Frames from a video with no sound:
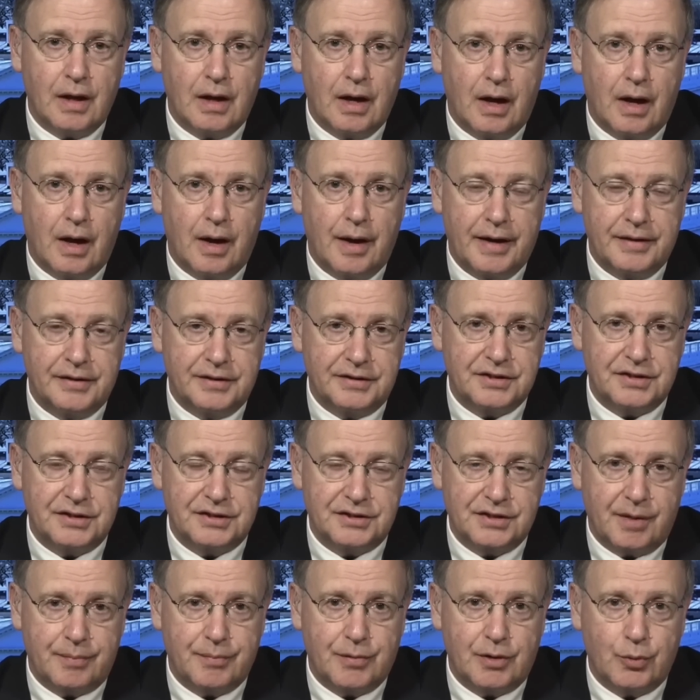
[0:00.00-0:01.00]
Uh, and this is
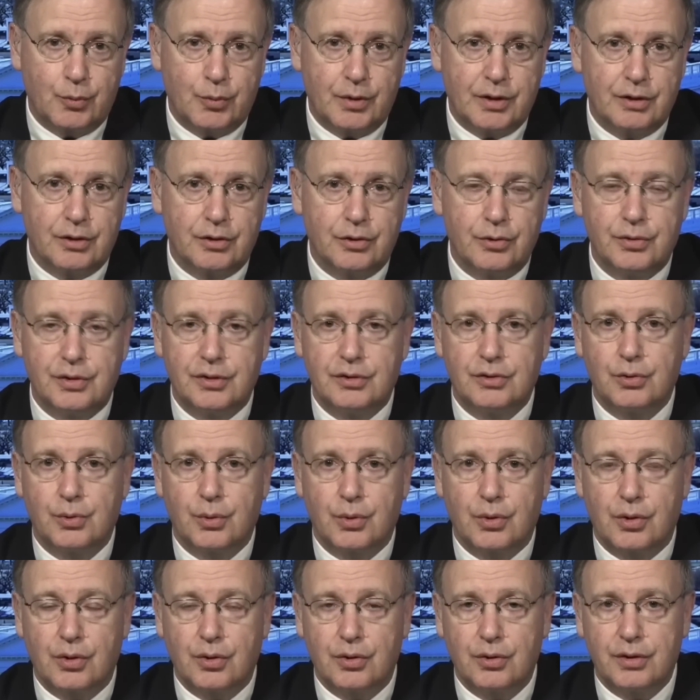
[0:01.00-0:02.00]
something we alluded to
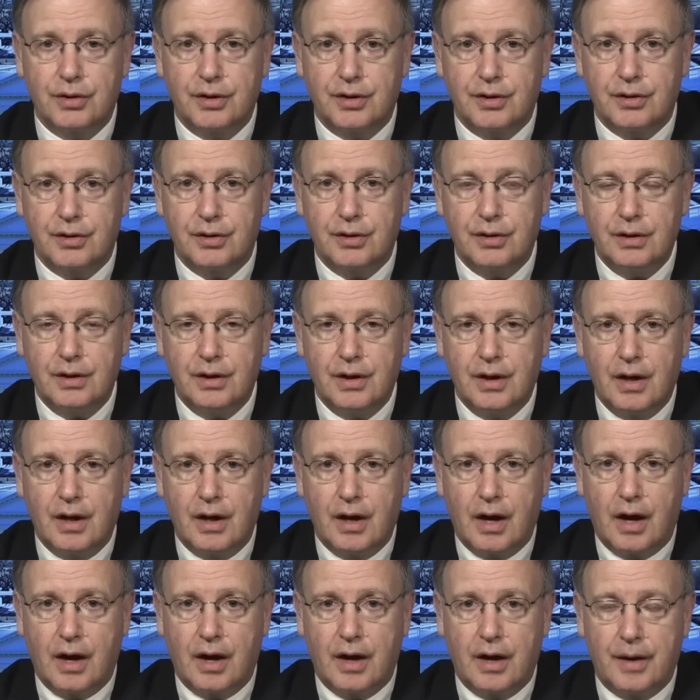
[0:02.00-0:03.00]
earlier.
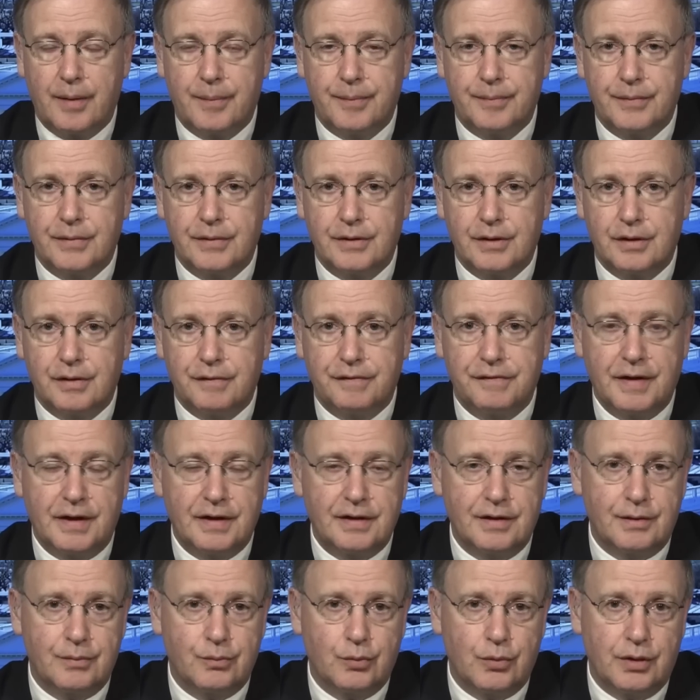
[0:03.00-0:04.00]
Um, the
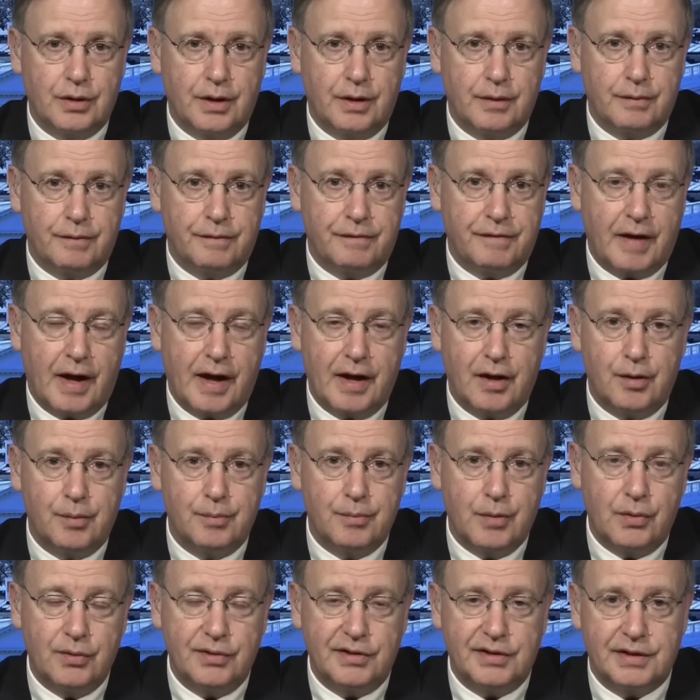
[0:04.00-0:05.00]
defendant will file
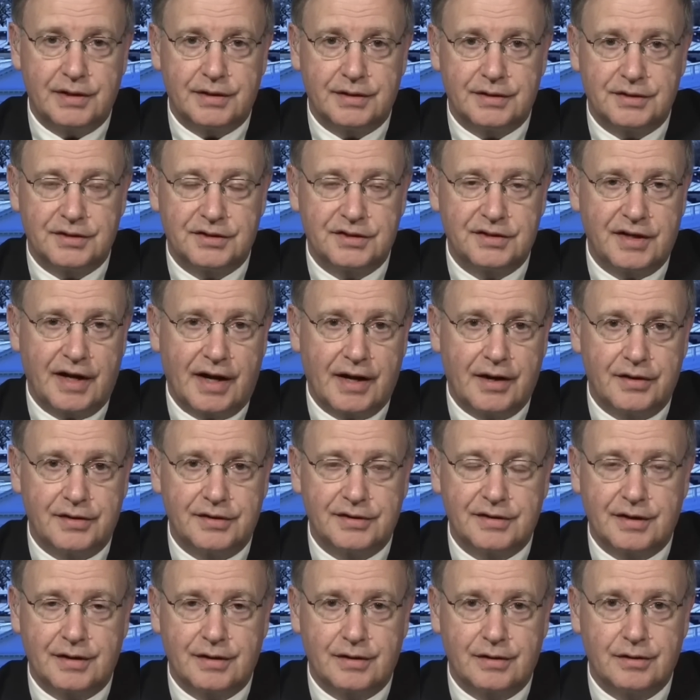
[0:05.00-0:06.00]
motions
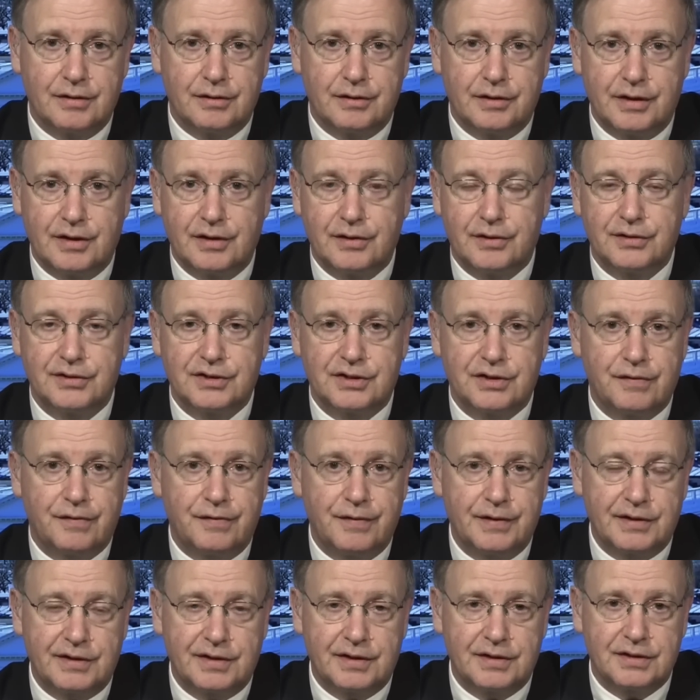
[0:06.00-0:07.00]
challenging the legal
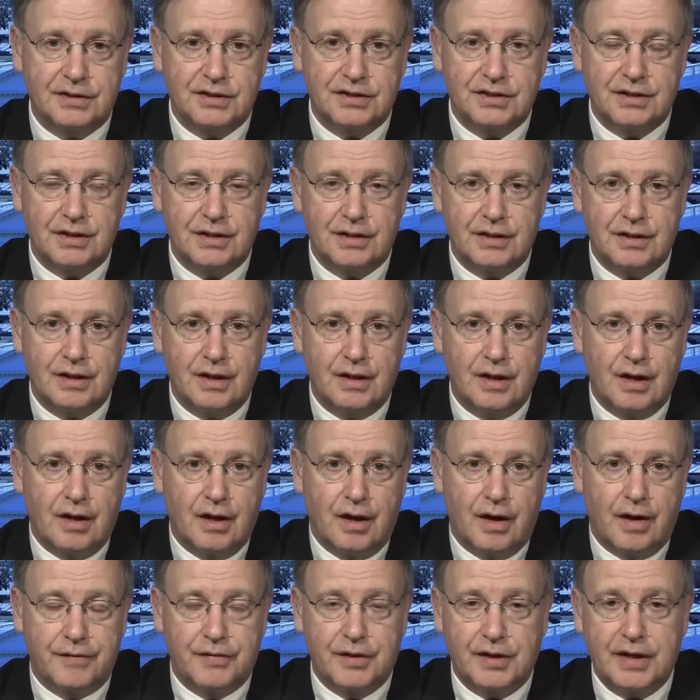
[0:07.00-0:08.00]
sufficiency
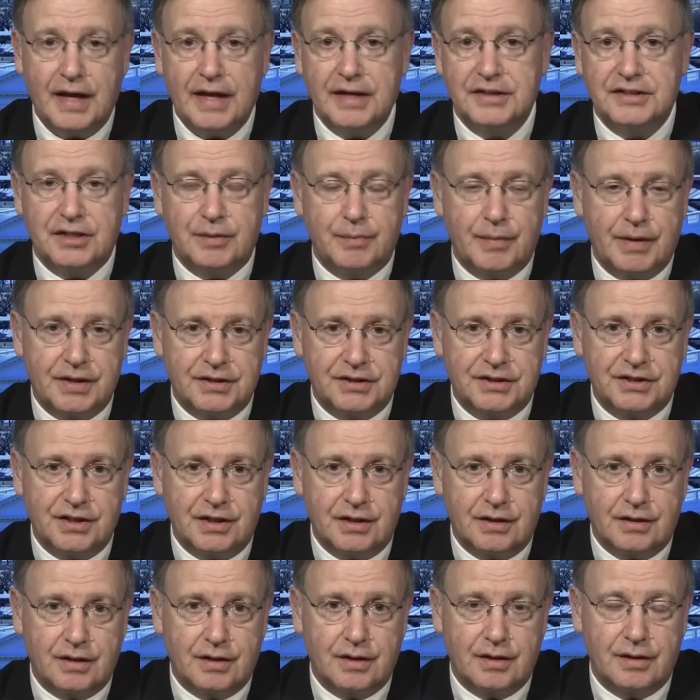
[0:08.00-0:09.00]
of the case. He may
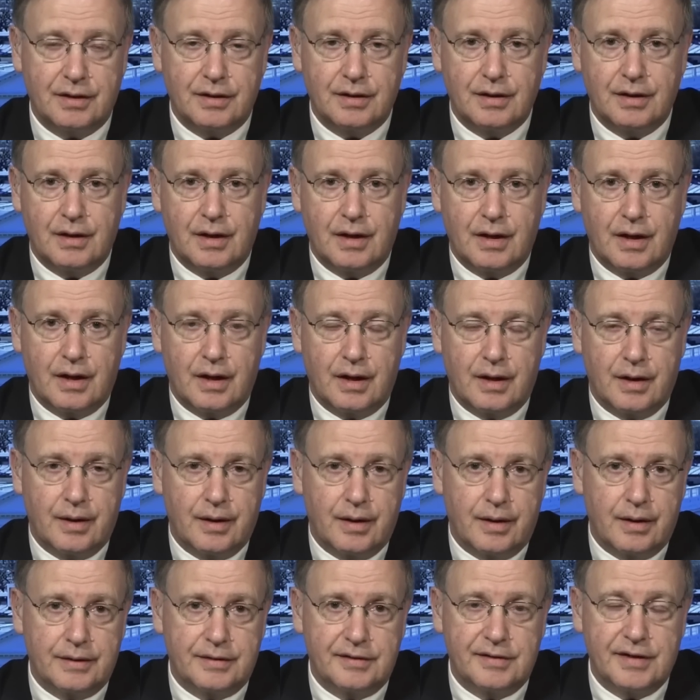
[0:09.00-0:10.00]
seek a,
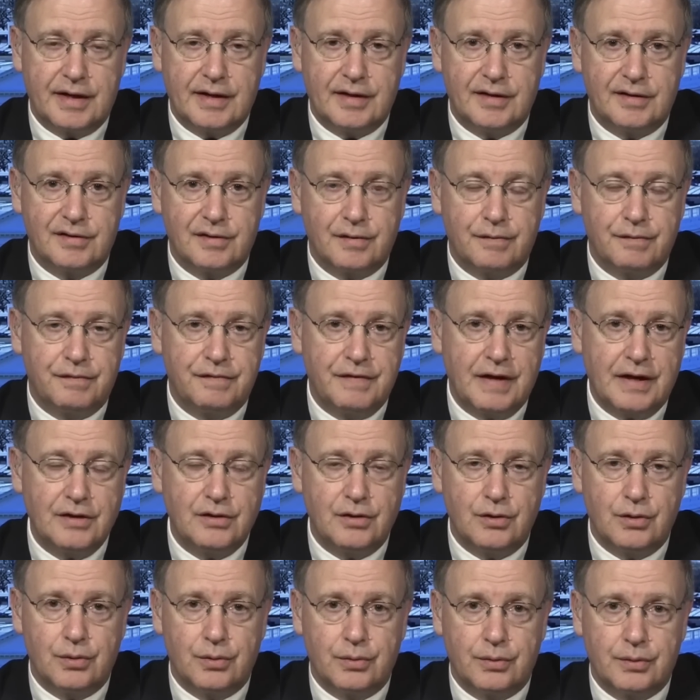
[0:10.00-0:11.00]
a change of
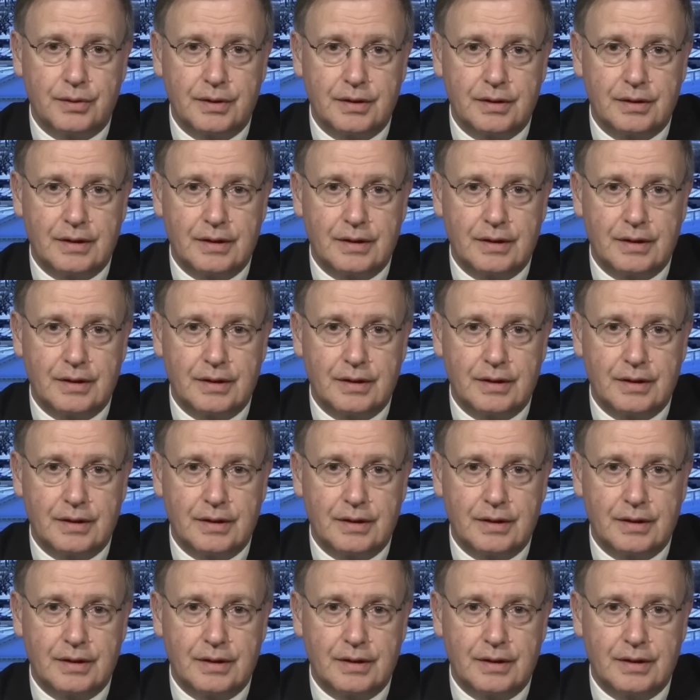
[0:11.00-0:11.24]
venue.